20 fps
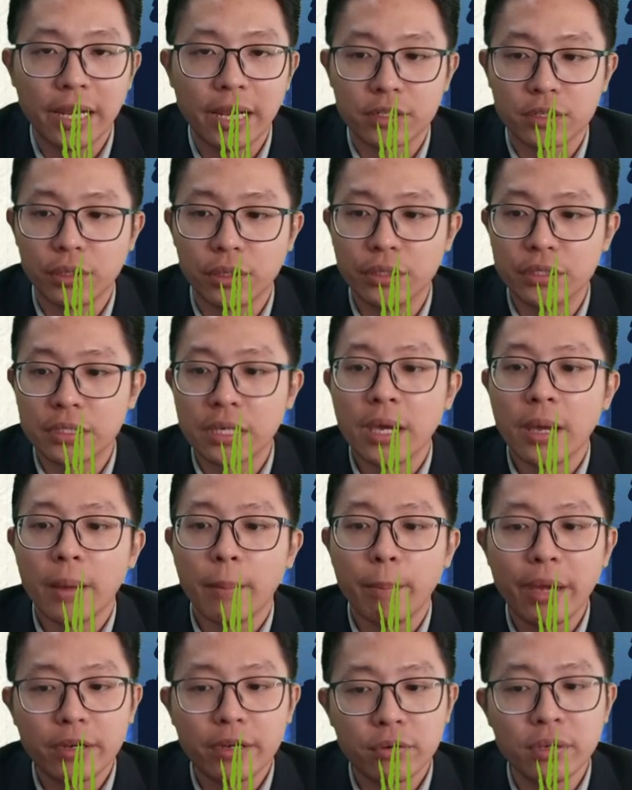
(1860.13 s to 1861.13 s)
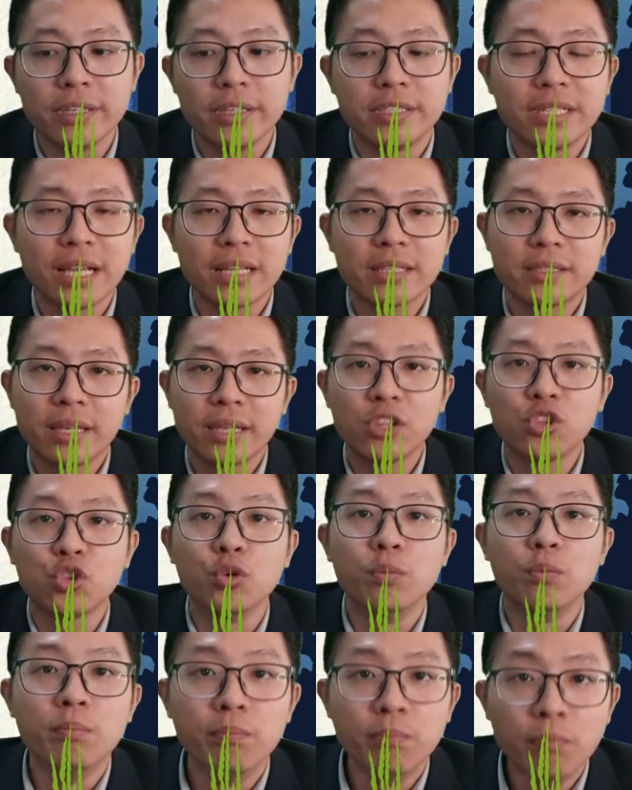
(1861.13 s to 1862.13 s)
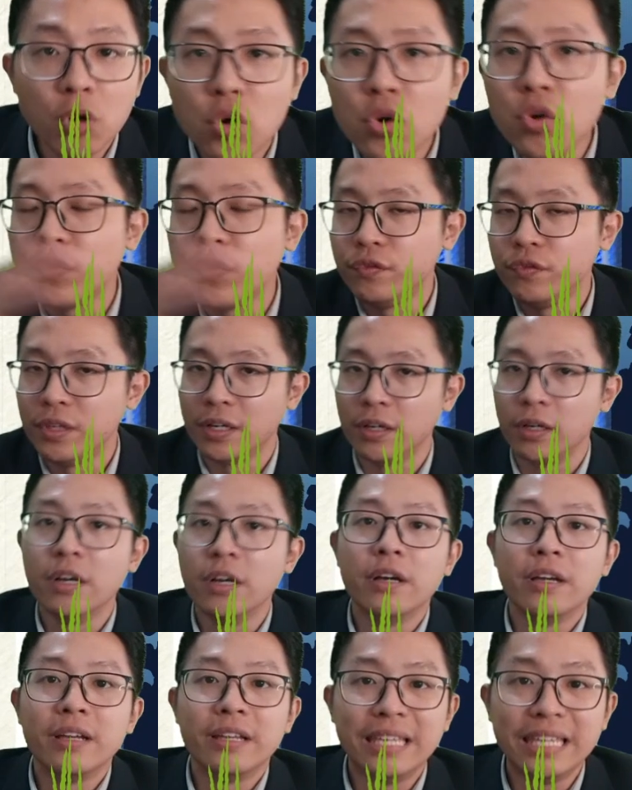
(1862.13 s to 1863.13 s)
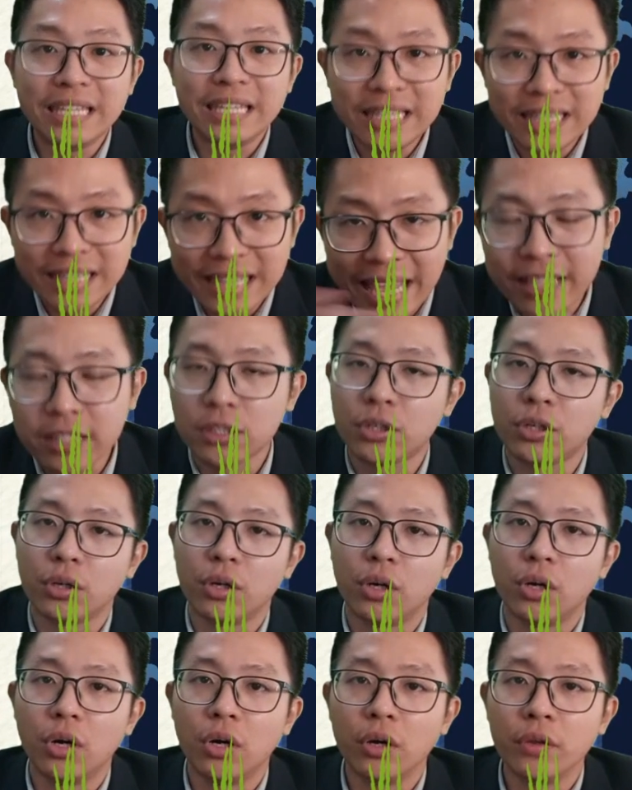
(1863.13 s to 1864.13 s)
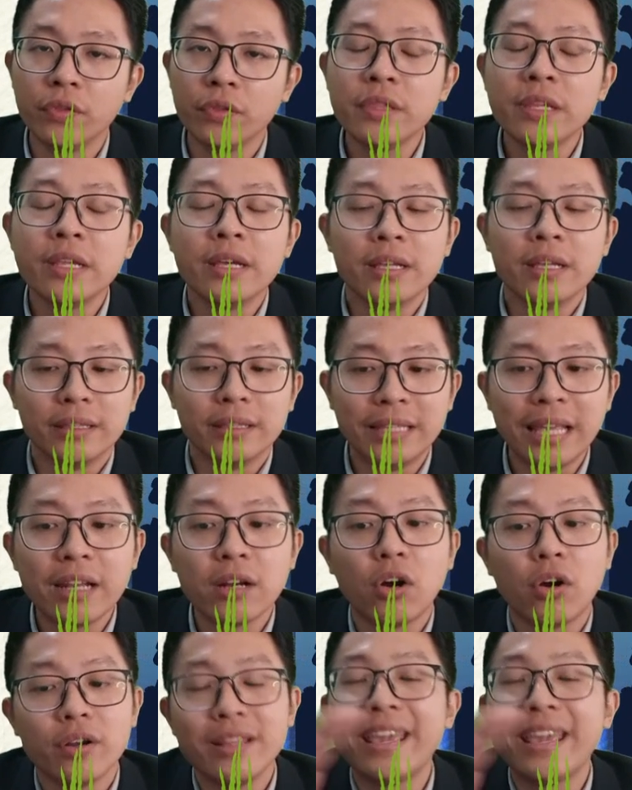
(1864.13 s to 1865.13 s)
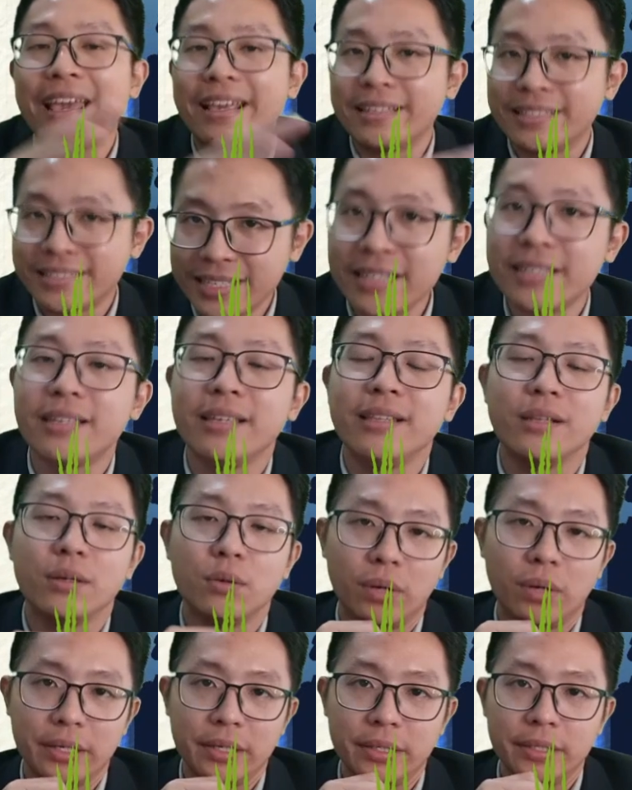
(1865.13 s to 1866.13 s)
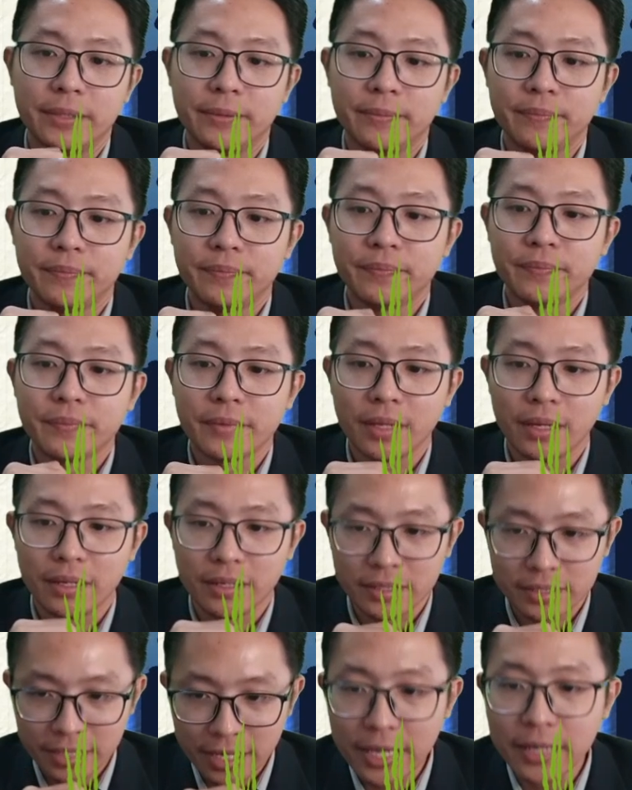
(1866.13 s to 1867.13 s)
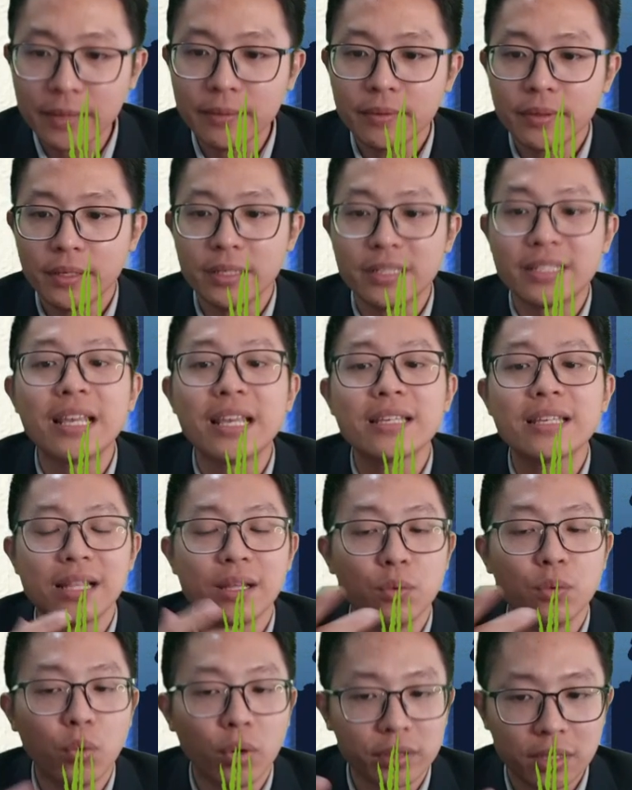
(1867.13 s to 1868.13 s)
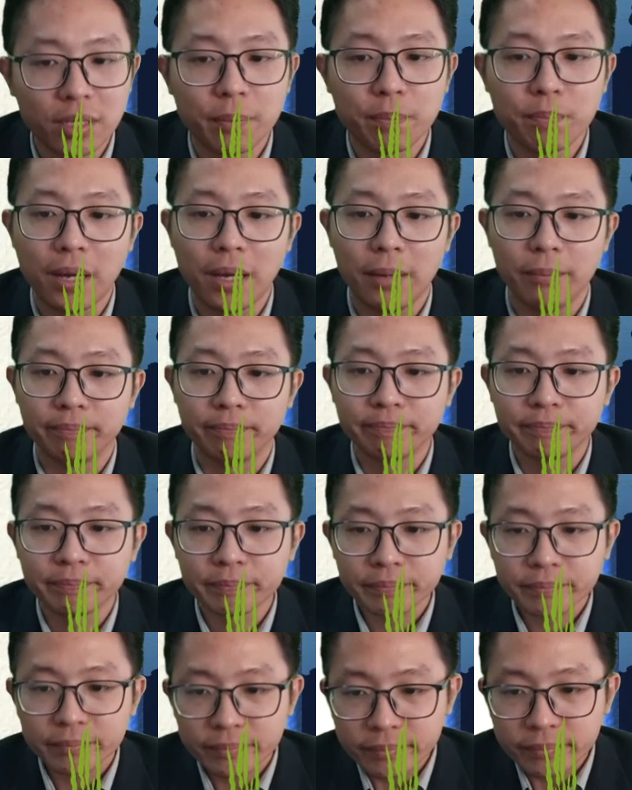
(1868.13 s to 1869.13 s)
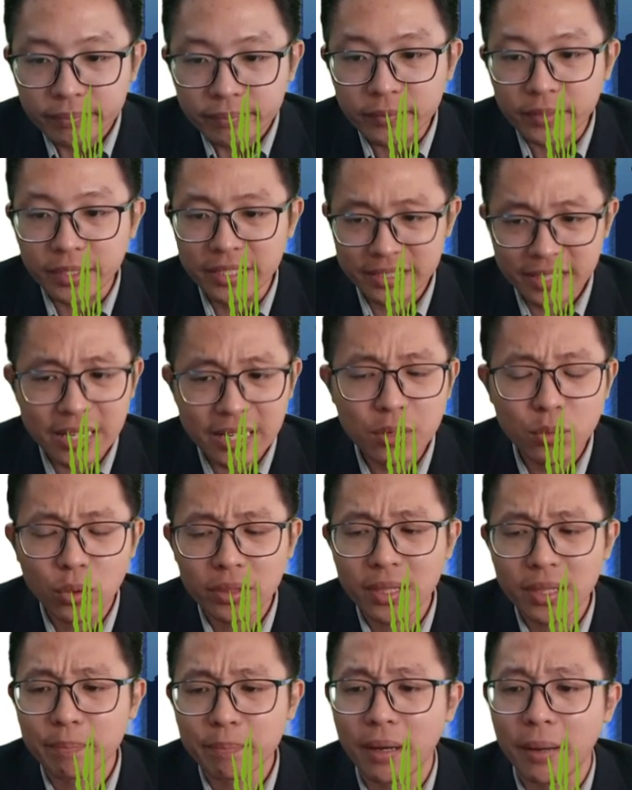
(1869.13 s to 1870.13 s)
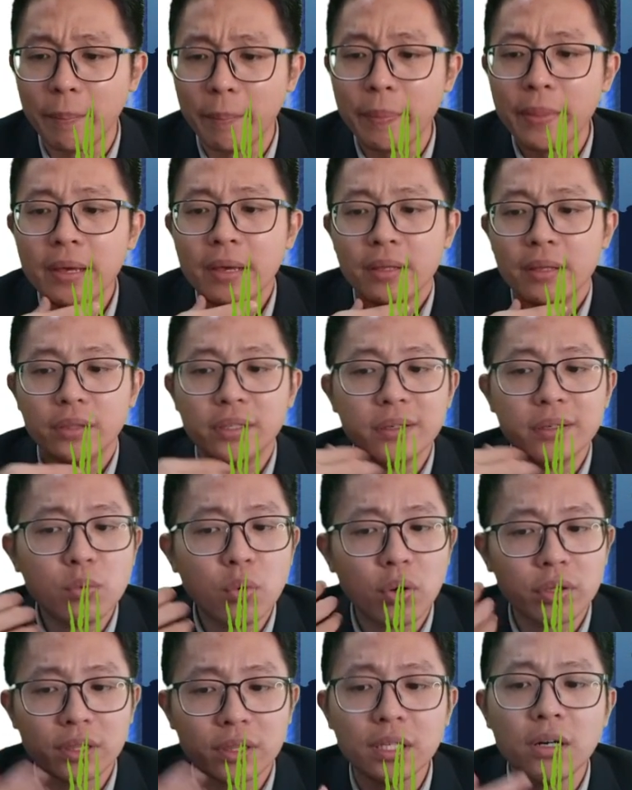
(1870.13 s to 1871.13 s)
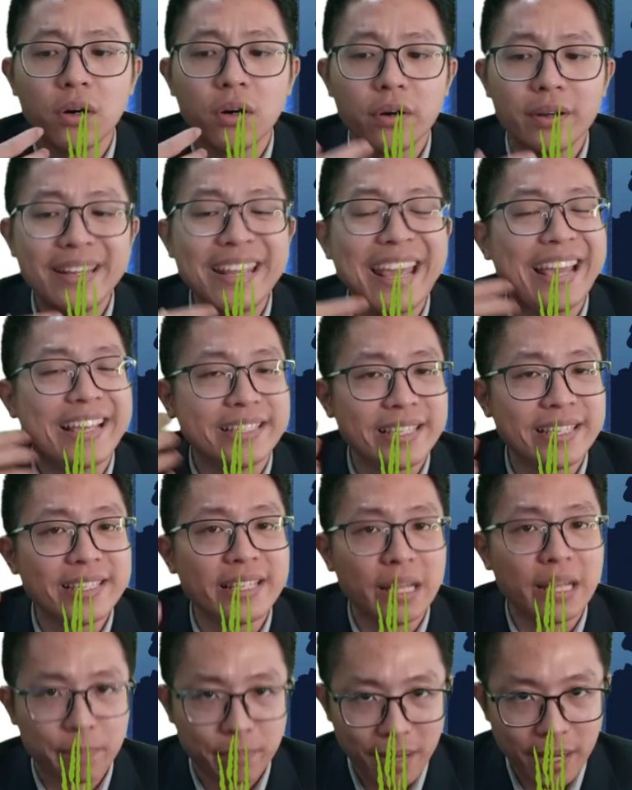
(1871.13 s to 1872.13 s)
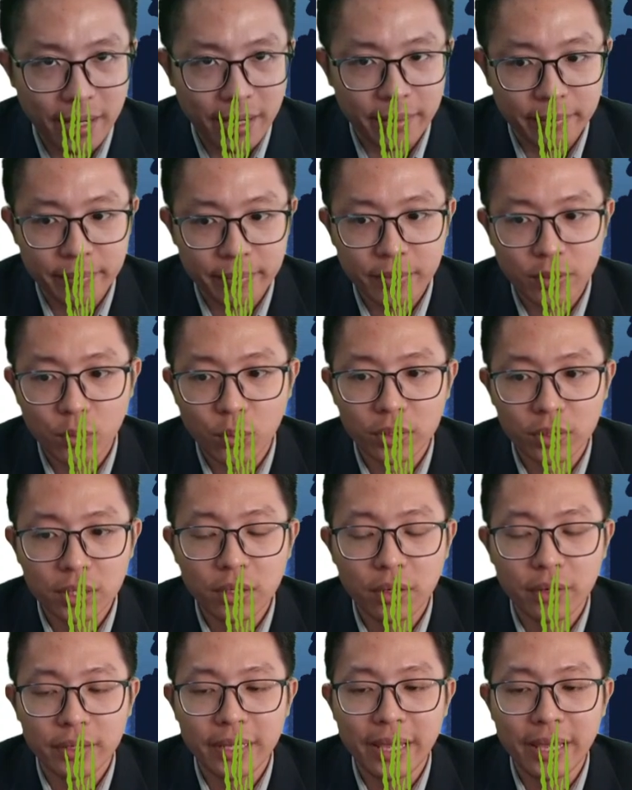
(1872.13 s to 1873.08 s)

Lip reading: electrons. Battery is just there to move the electron that already exists in the wire. Understand? It's just like a water pump. The water already exists in a pipe. Water